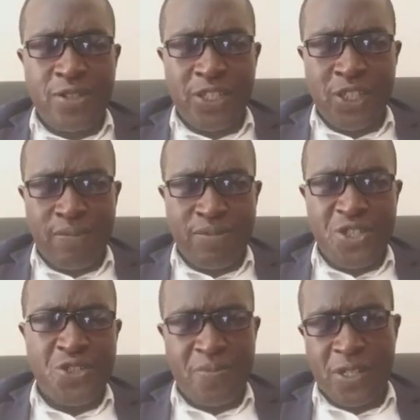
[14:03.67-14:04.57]

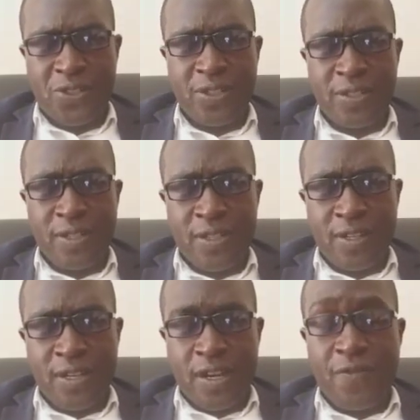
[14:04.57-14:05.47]
establishments
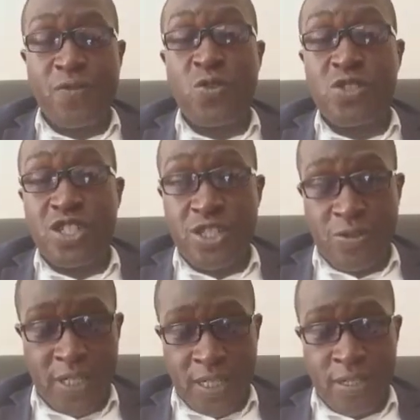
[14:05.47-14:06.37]
have
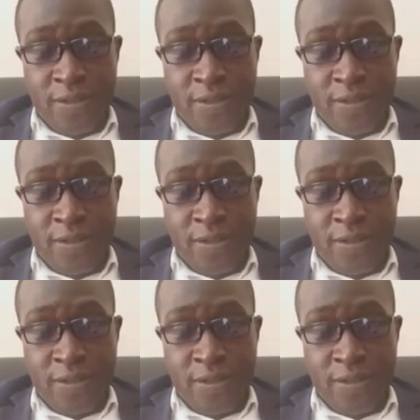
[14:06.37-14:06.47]
continued